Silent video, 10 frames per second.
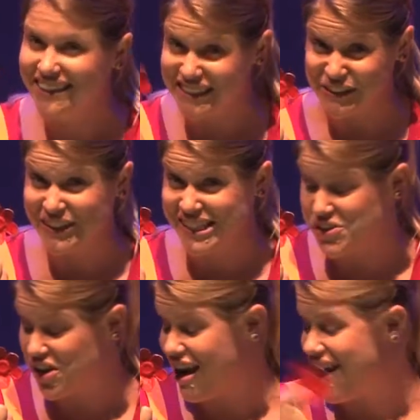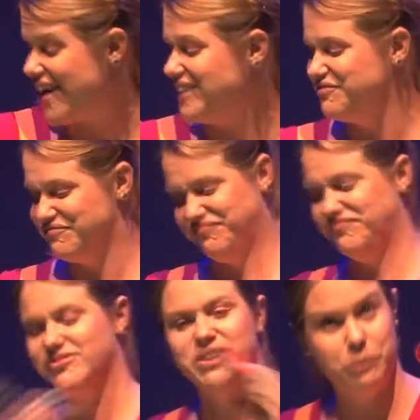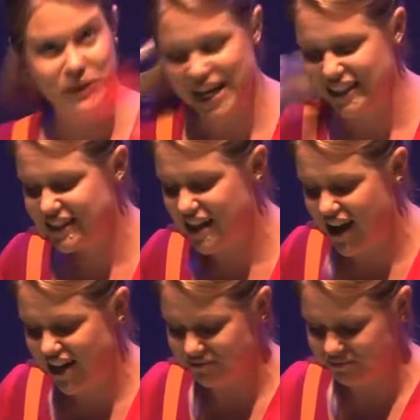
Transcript: that's already dry. So, we'll put that aside.